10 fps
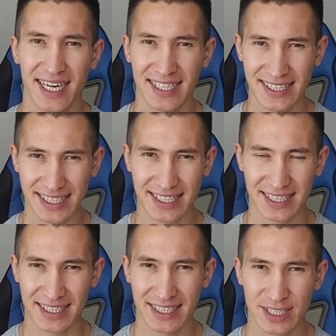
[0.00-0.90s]
A
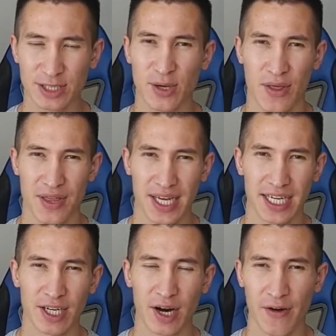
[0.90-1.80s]
link to
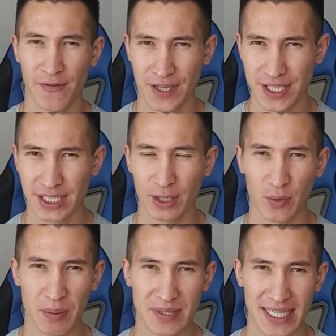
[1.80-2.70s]
their official
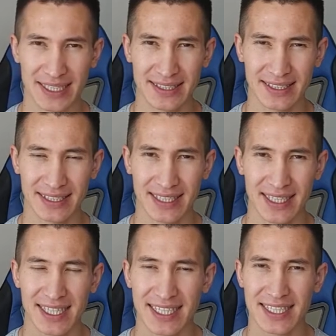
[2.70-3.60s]
website
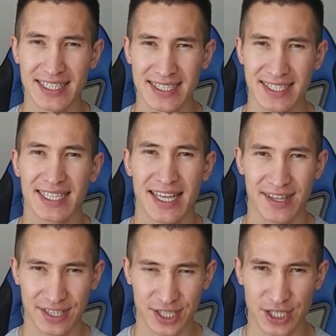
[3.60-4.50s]
is
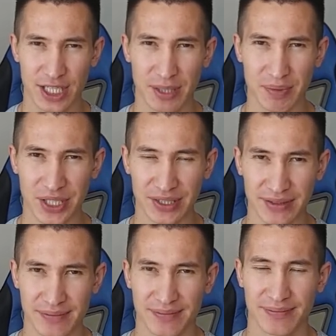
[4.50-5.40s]
in the description.
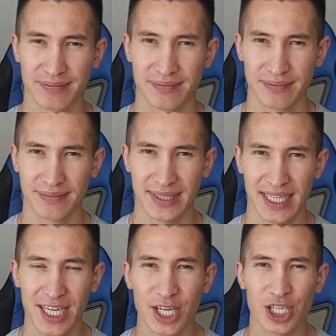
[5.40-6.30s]

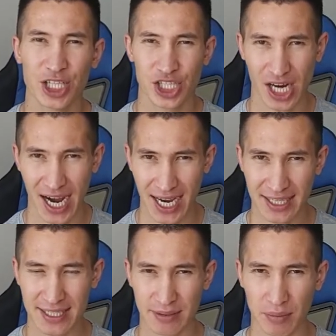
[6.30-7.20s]
Each
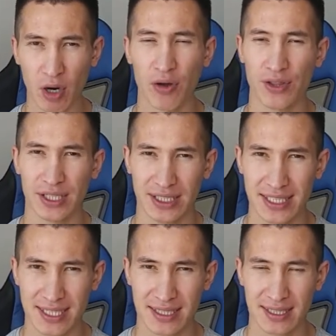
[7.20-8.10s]
item on the
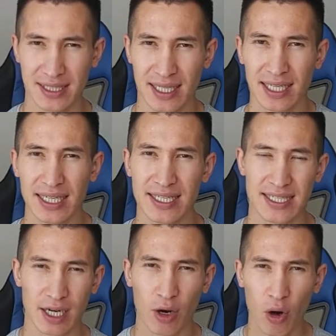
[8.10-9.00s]
list is
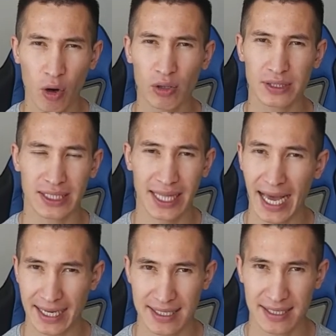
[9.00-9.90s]
a whole
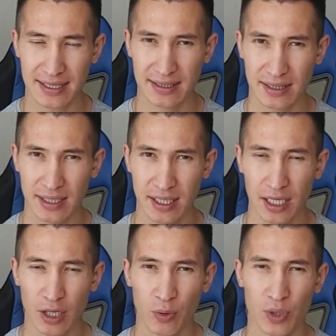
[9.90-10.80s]
class,
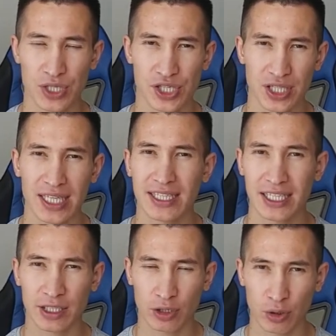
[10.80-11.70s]
which can
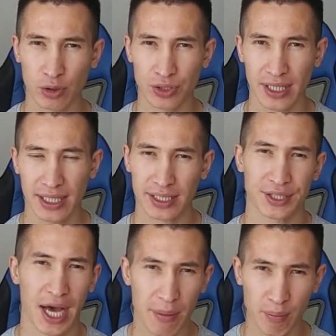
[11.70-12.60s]
include a
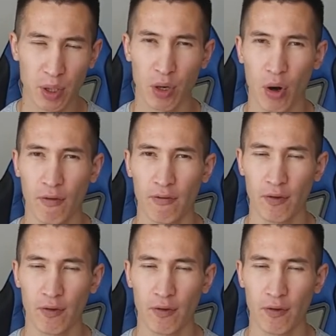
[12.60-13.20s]
number of